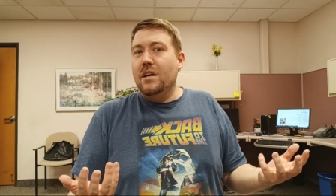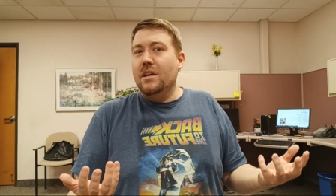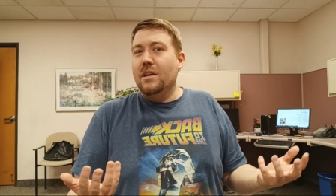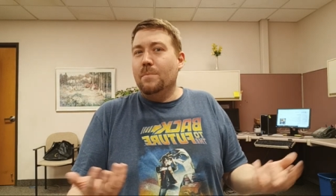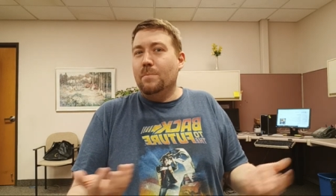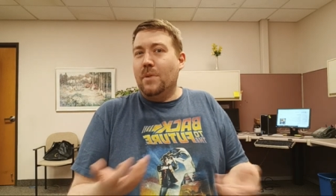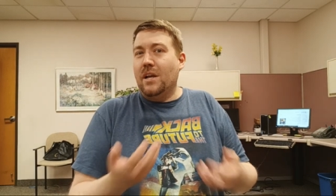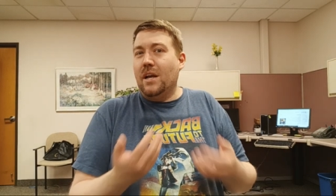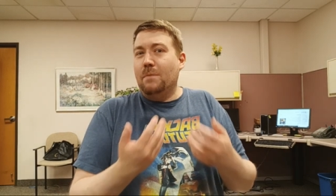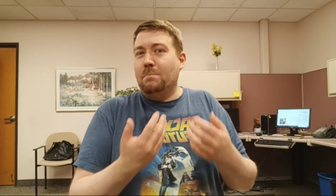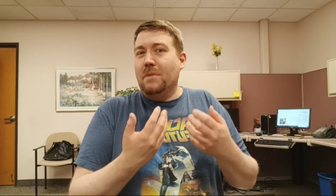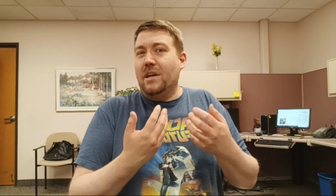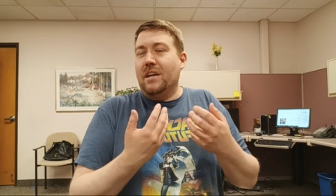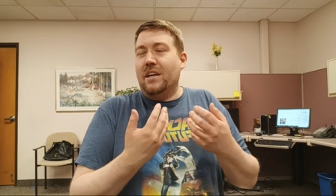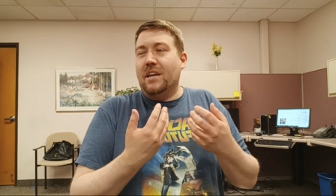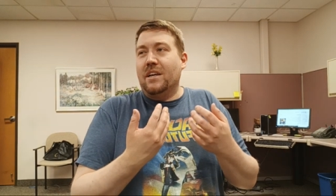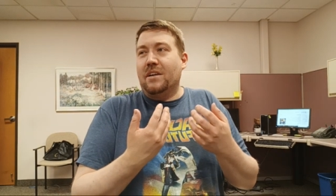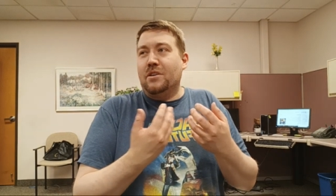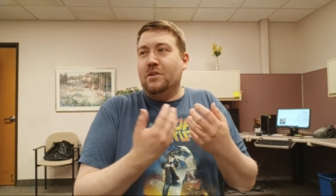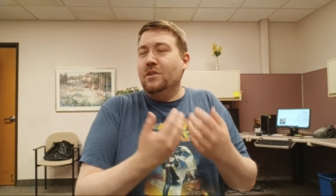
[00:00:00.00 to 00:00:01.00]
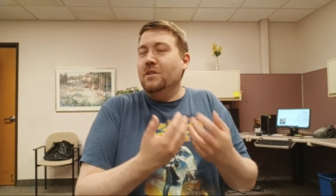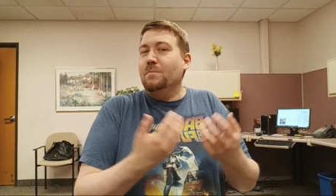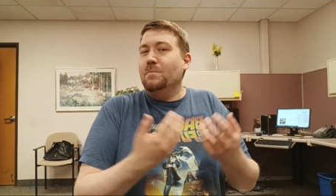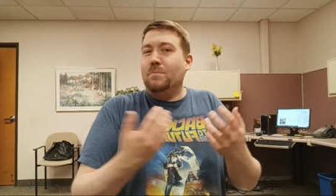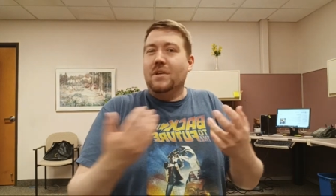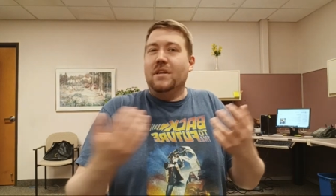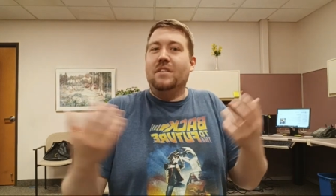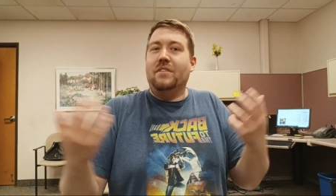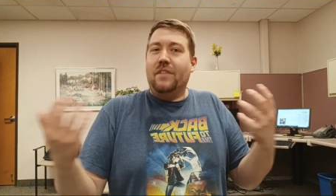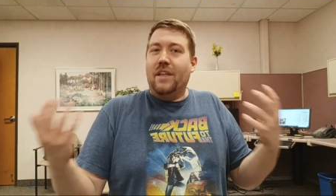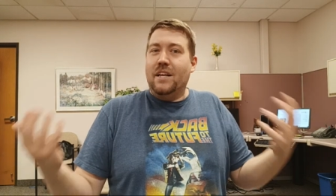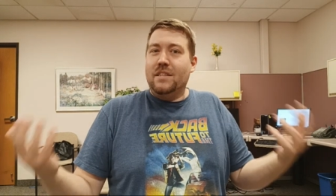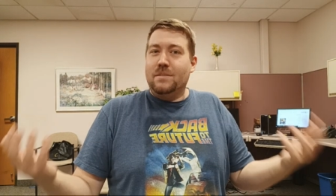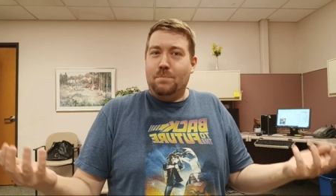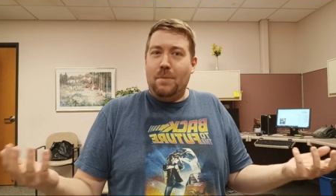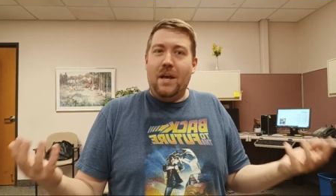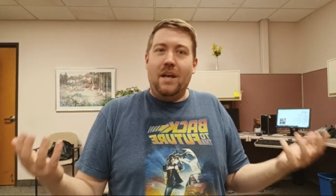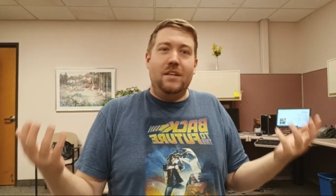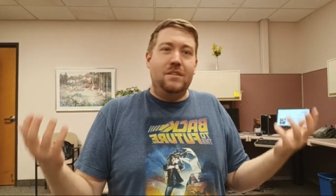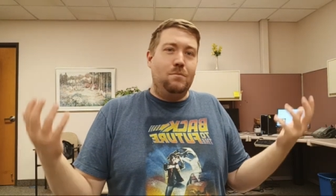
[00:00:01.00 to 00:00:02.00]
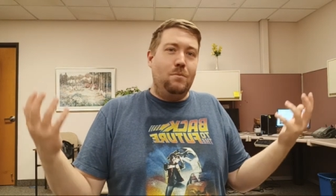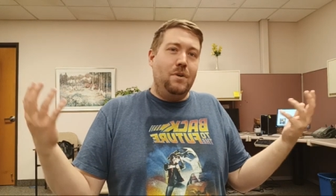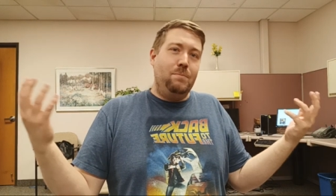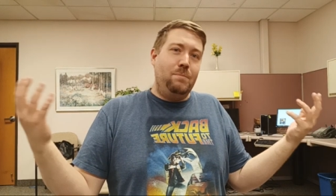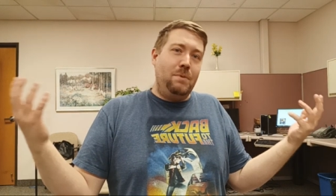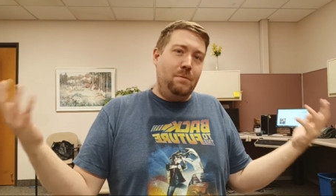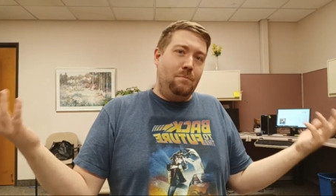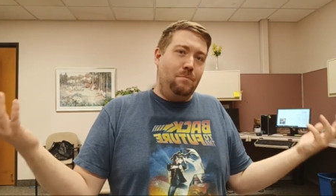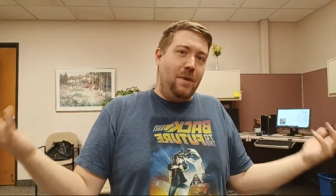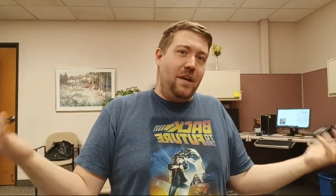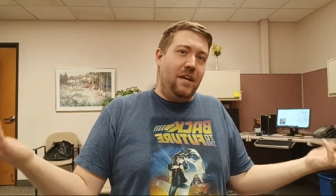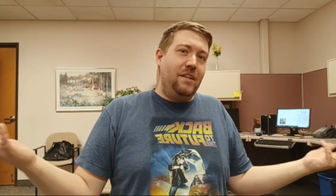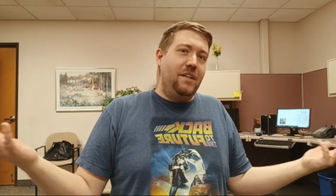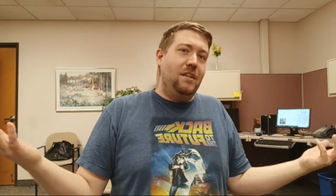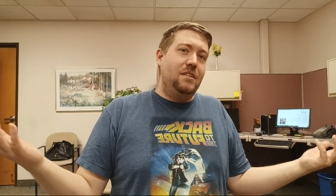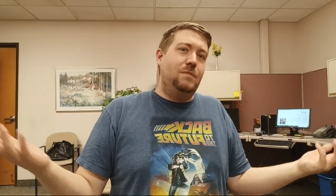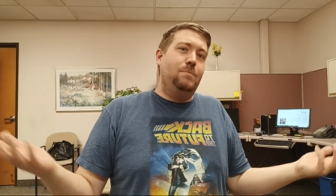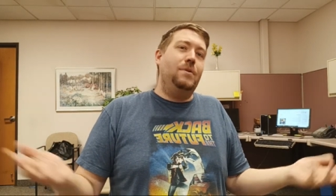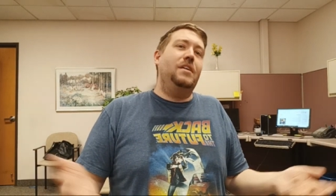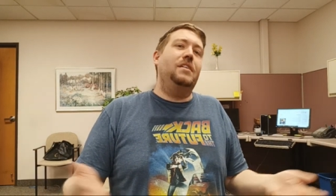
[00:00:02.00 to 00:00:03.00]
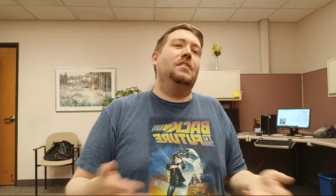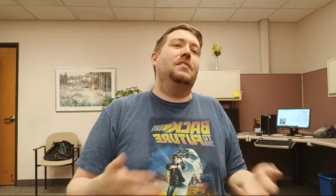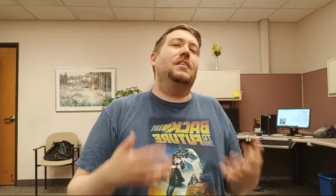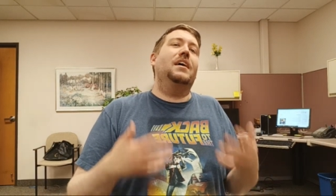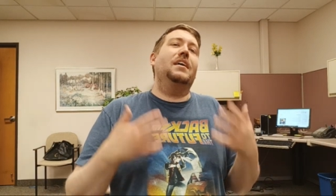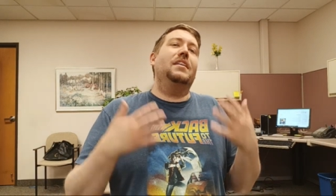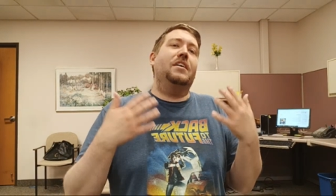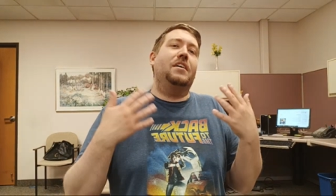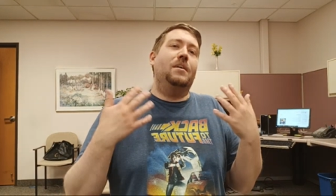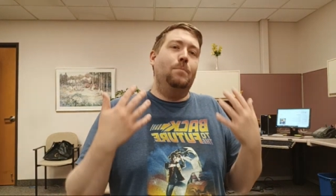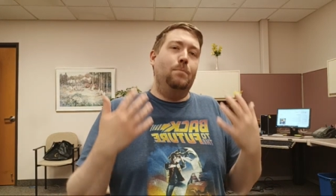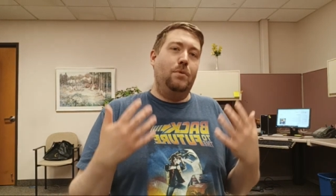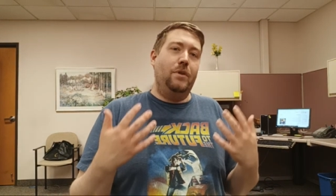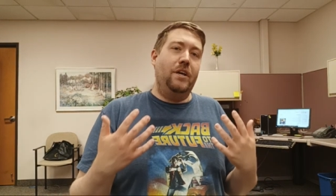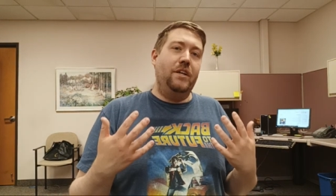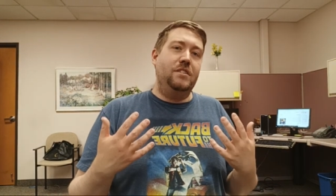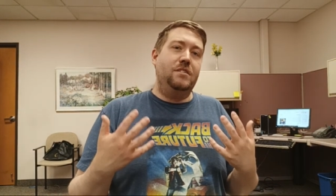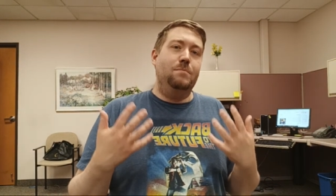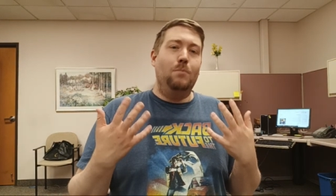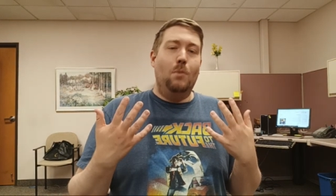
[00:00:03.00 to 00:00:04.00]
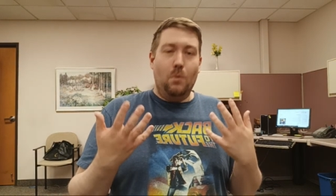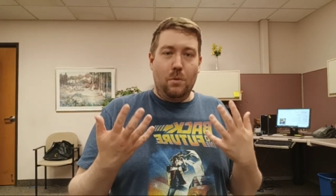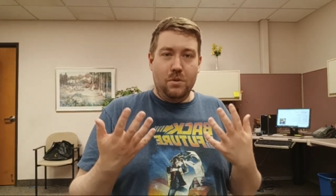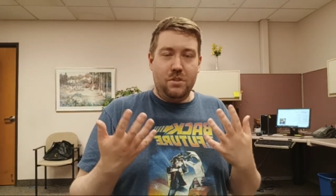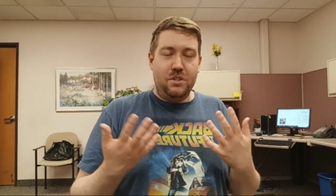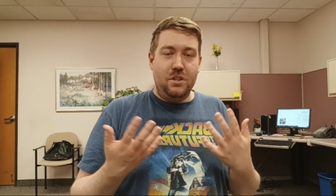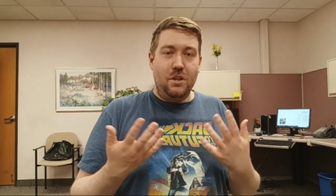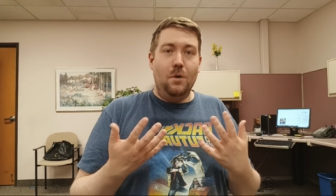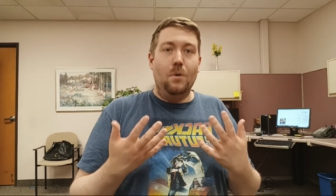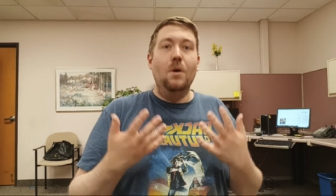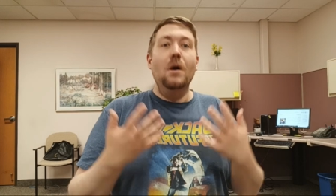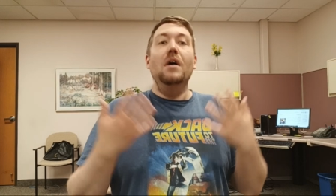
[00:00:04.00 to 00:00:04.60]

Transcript: But I'm like, it couldn't be as bad as what people make it out to be, and a lot of the complaints more so